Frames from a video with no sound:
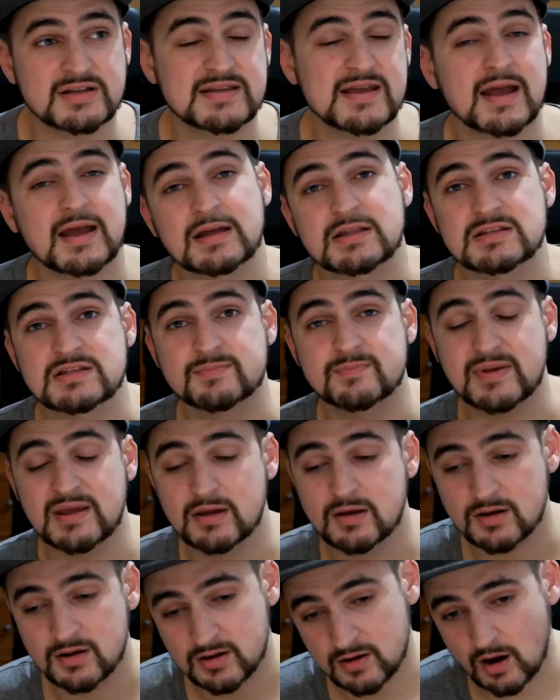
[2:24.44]
seconds?
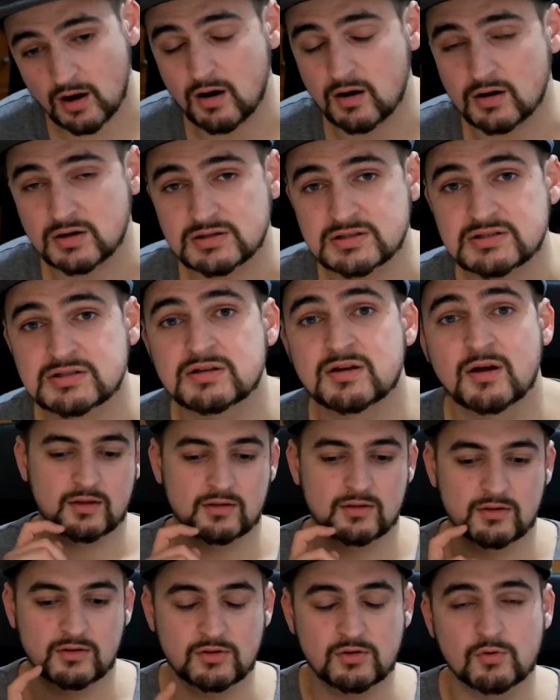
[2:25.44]
Because
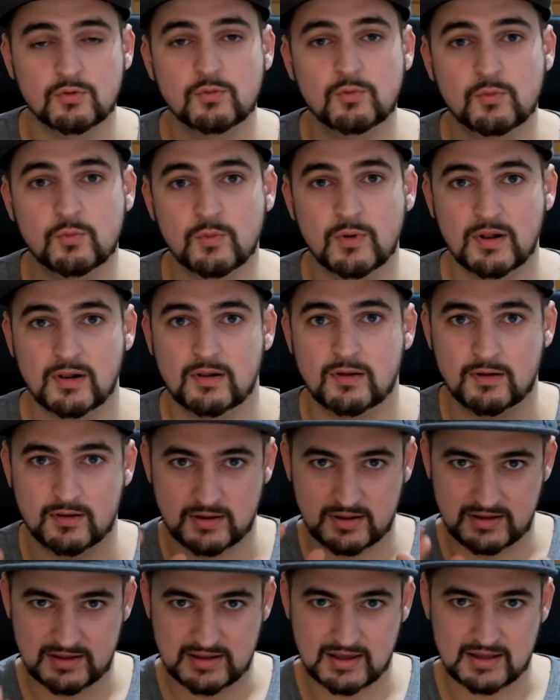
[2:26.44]
you will
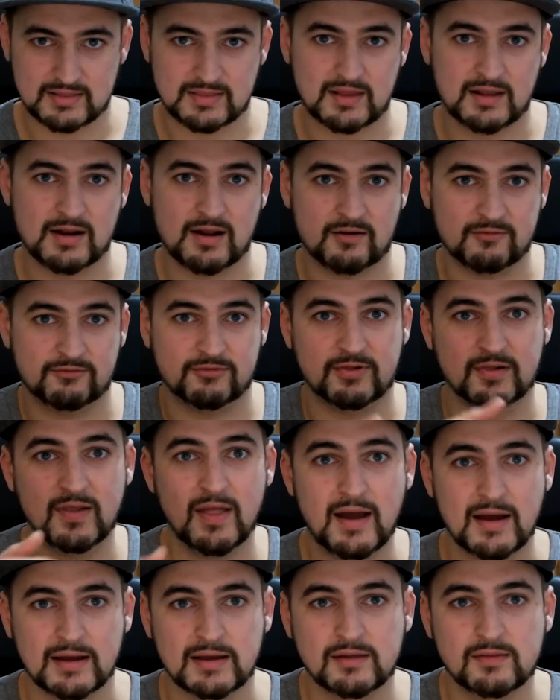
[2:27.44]
get enough
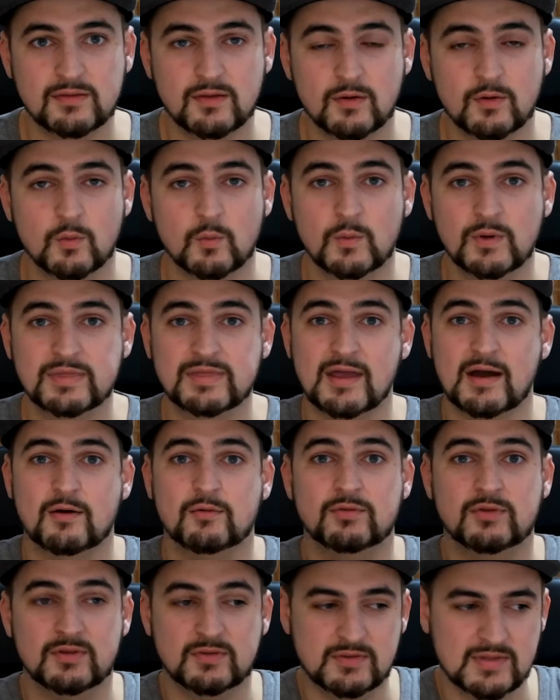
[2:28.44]
light
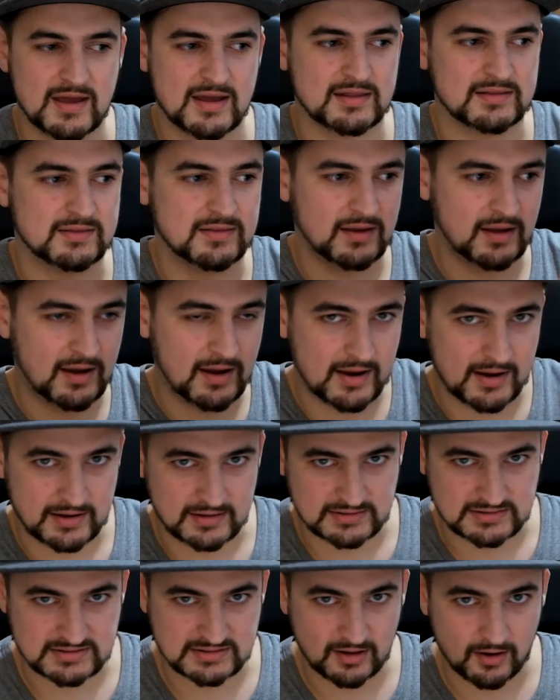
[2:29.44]
without that
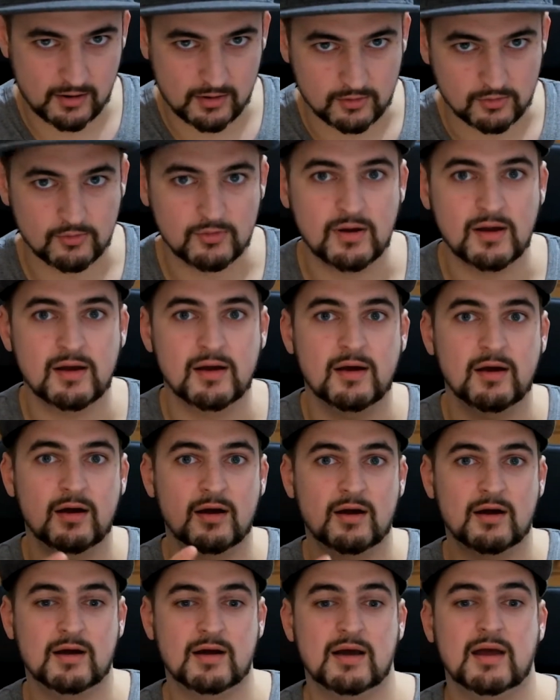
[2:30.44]
ISO,
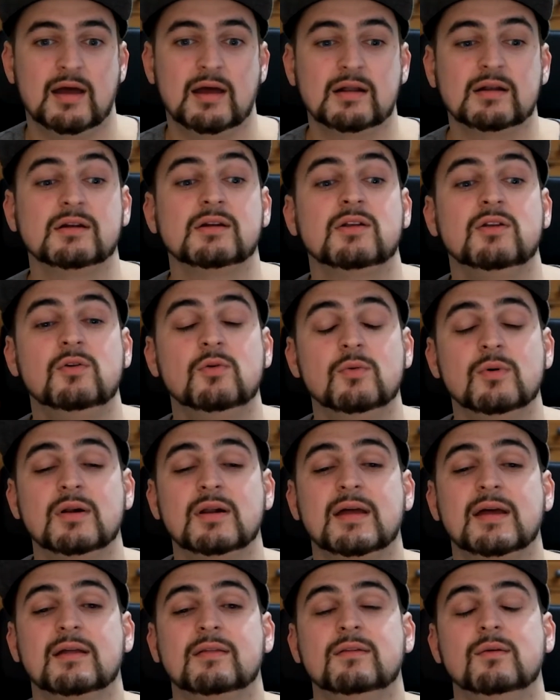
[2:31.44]
and you will
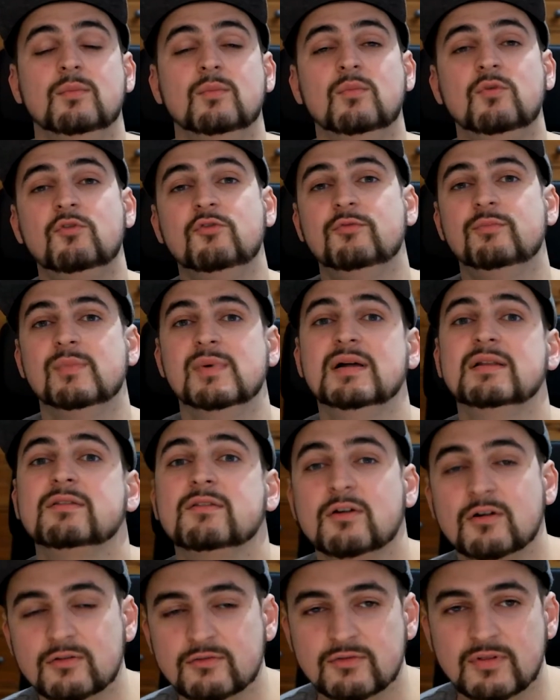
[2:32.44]
get the movement
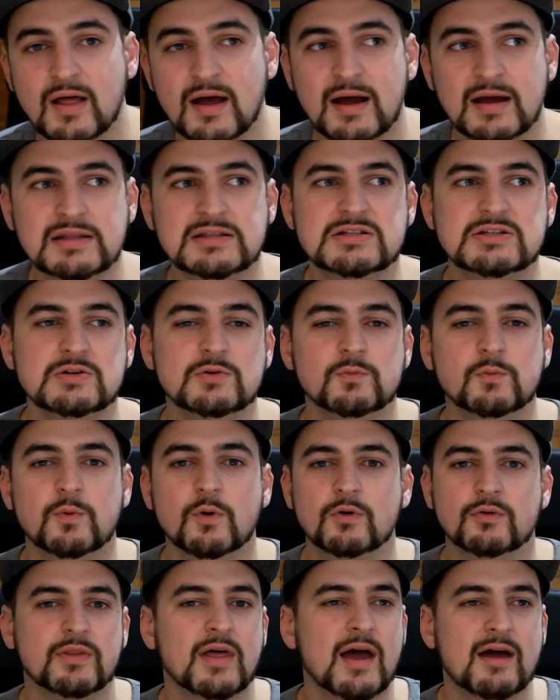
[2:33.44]
of light. You
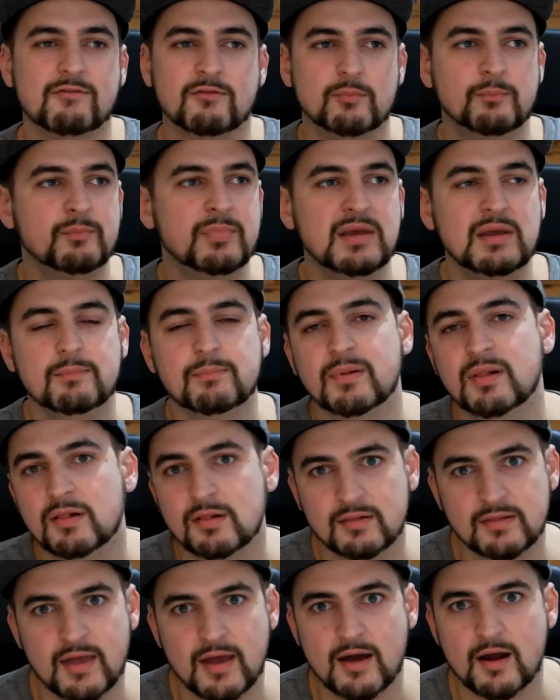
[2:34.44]
won't have a
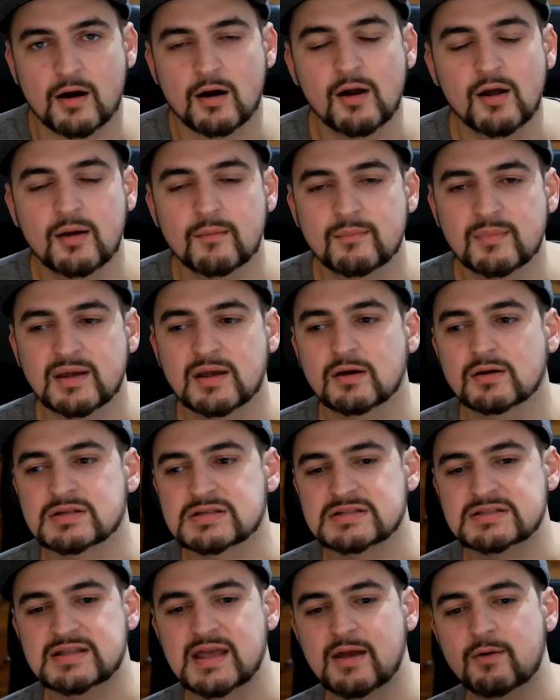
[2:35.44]
people there
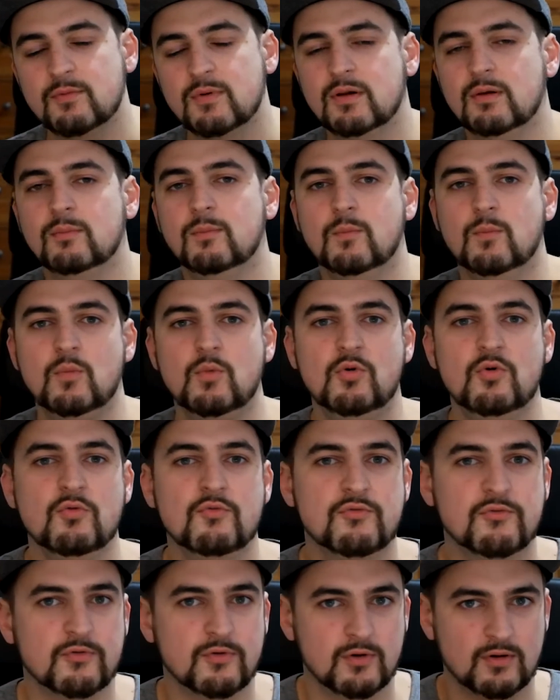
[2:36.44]
because they will
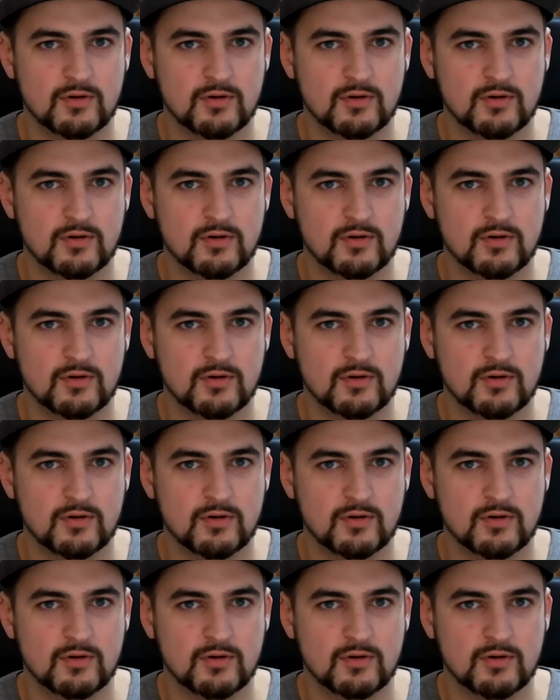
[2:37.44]
move